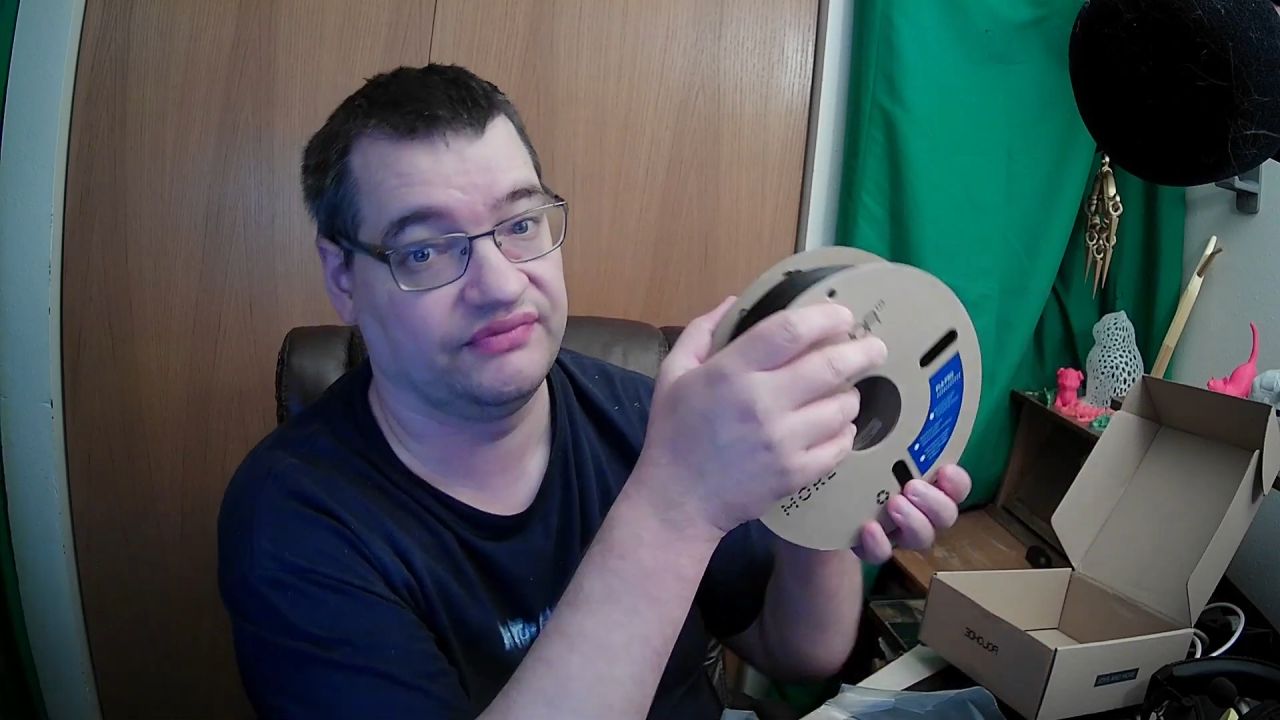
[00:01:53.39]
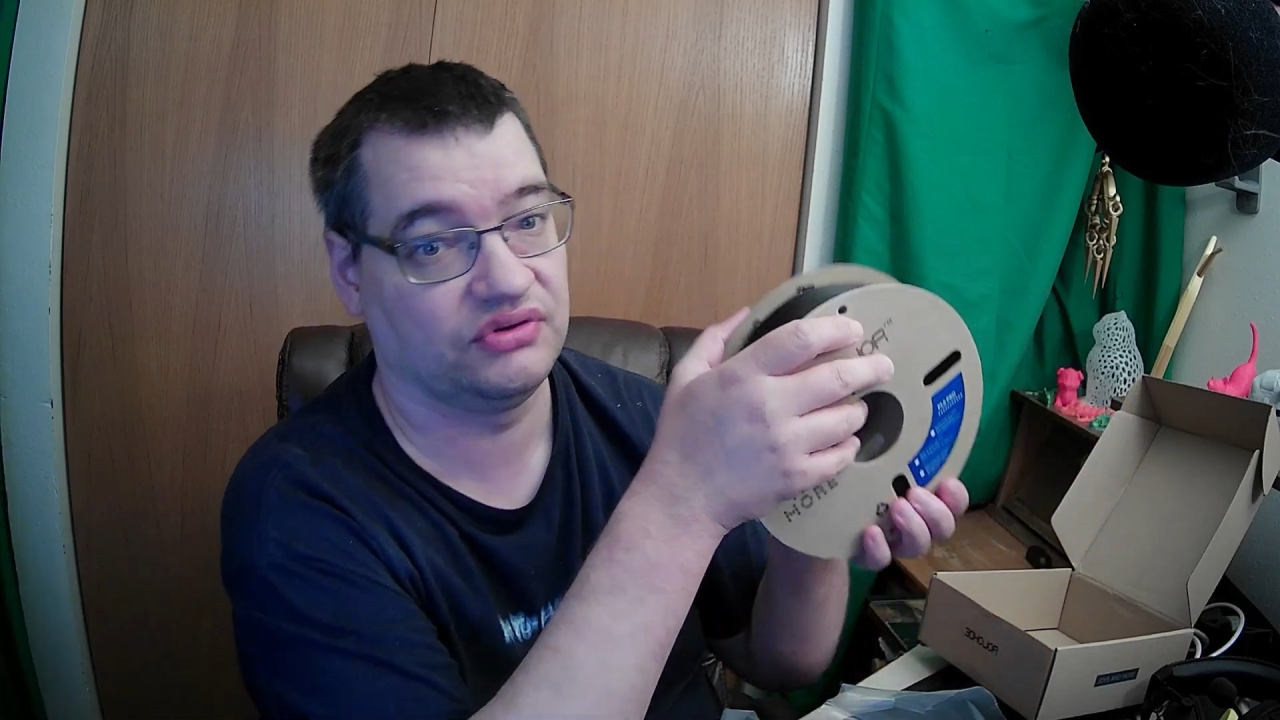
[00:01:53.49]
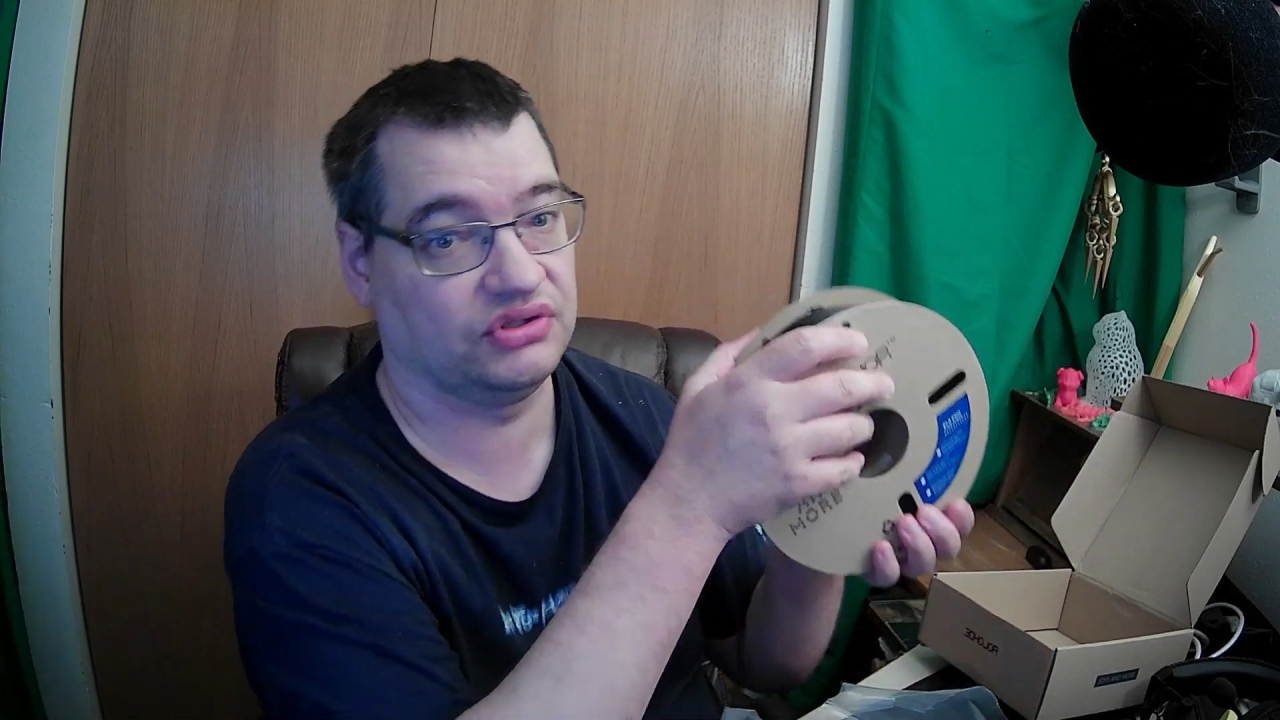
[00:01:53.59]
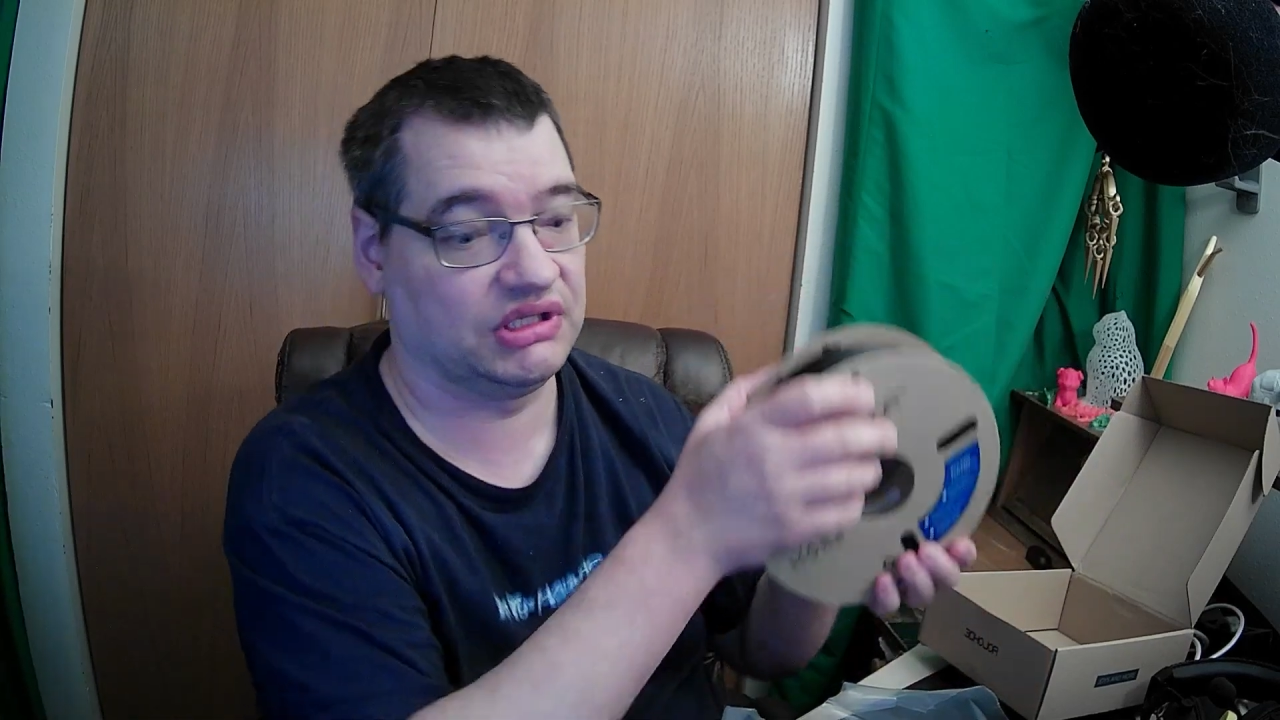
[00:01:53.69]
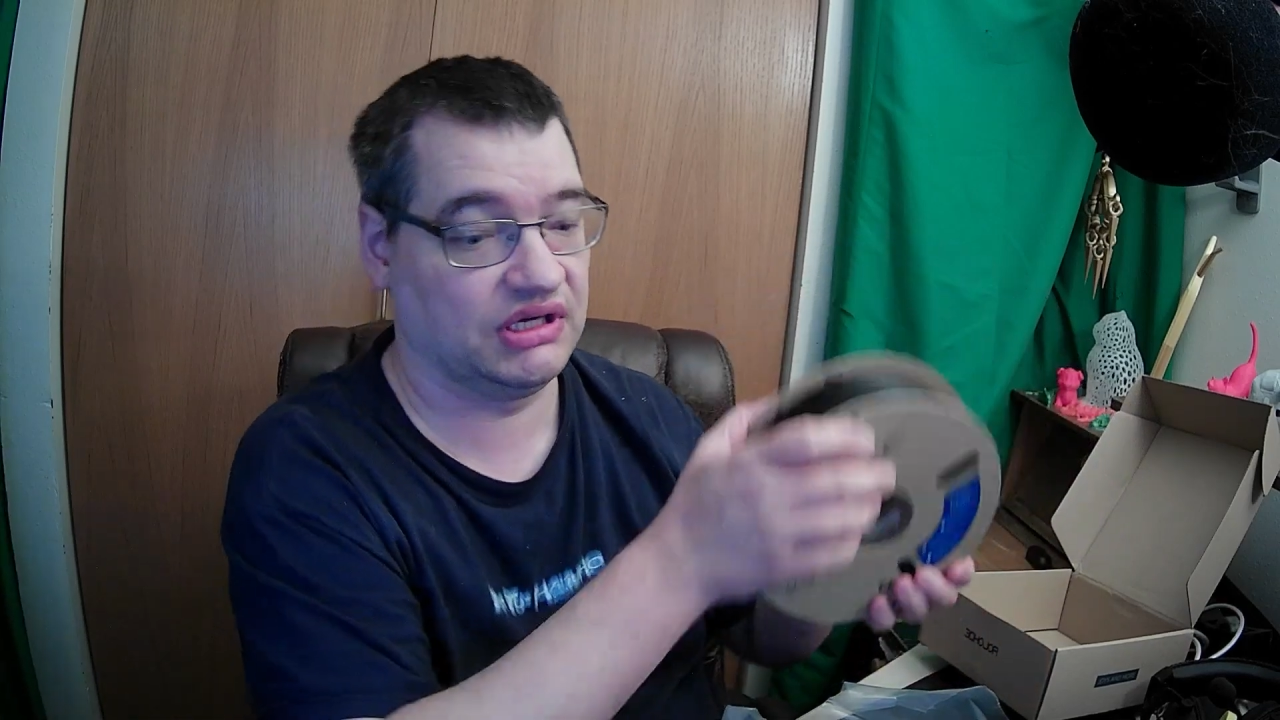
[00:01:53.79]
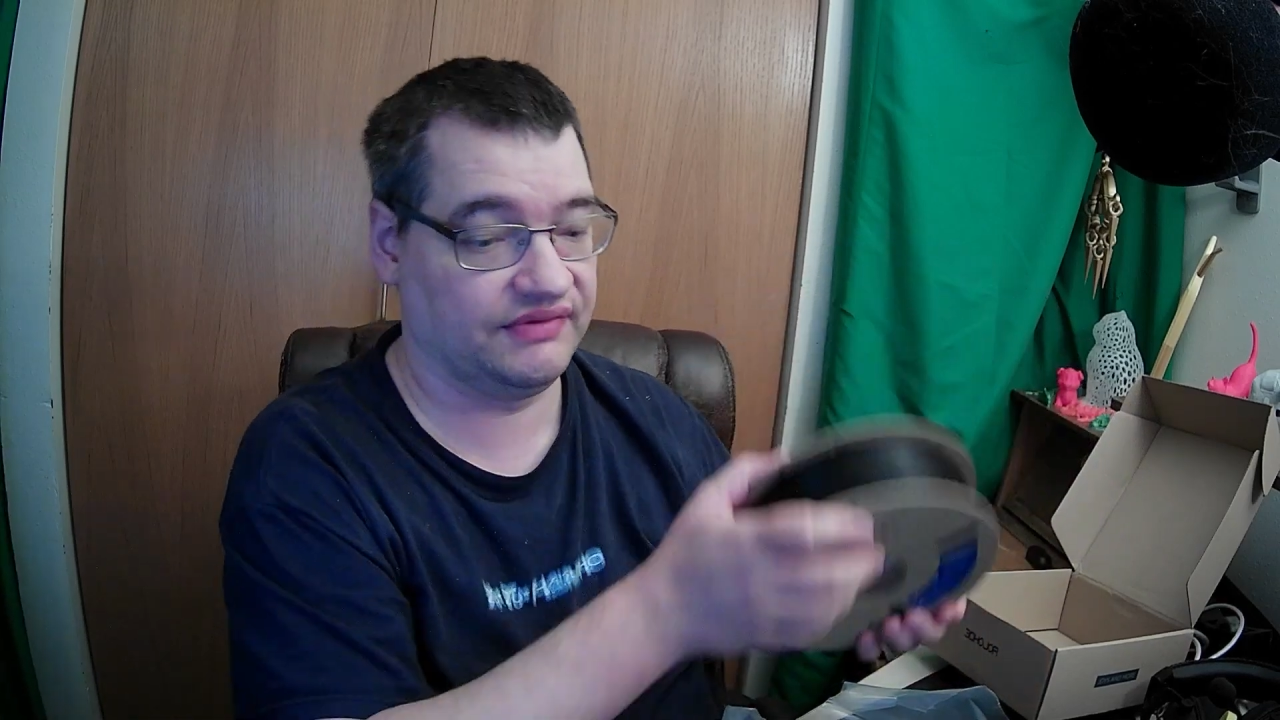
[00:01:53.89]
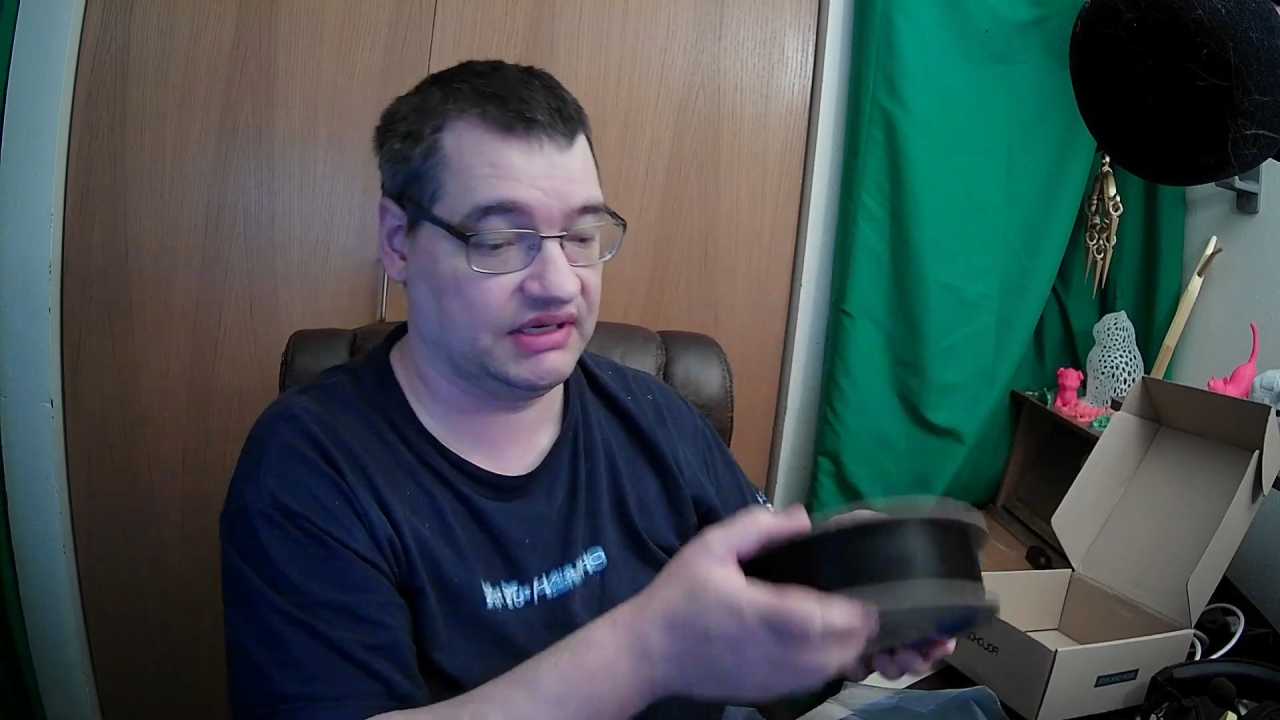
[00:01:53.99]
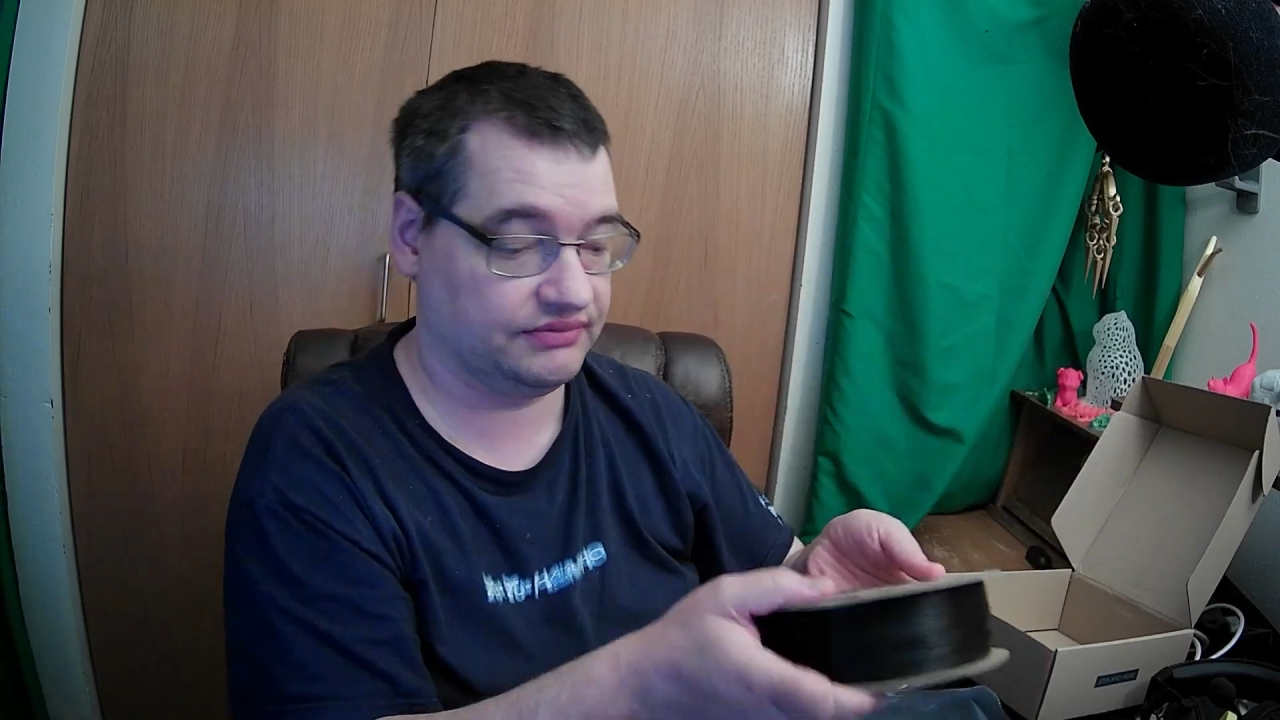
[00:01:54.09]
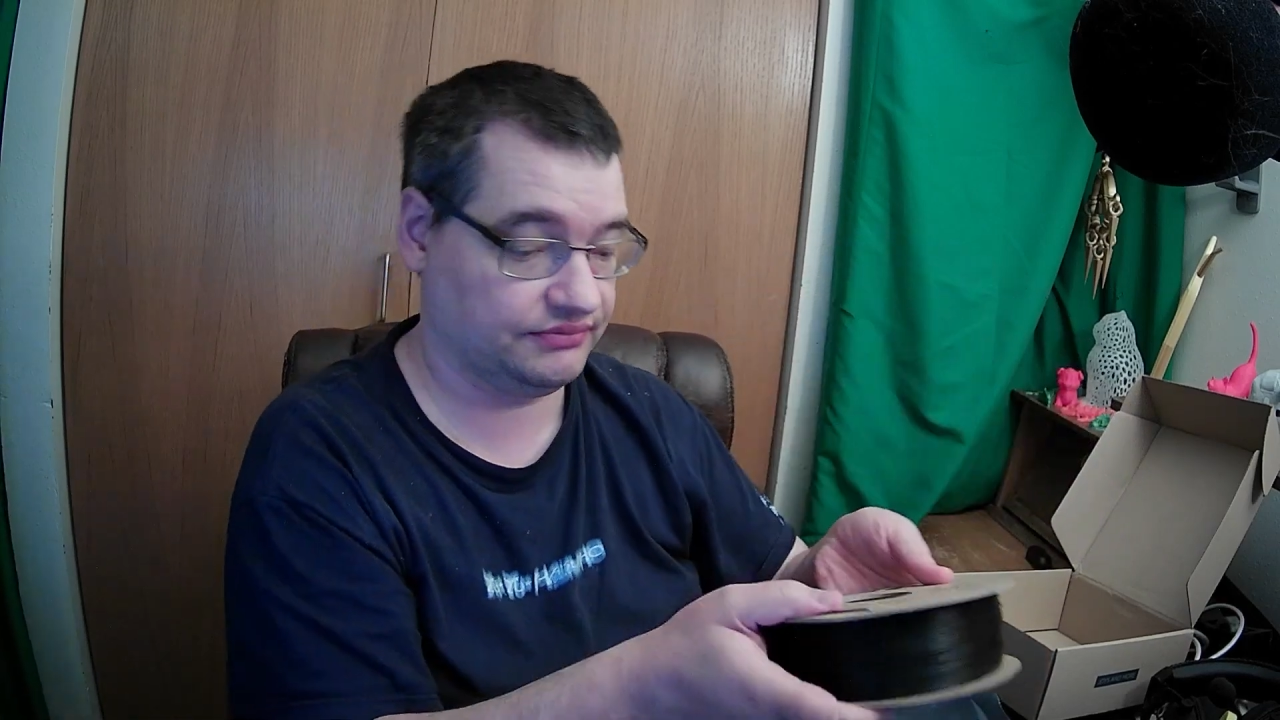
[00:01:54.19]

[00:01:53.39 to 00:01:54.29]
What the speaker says: version of it.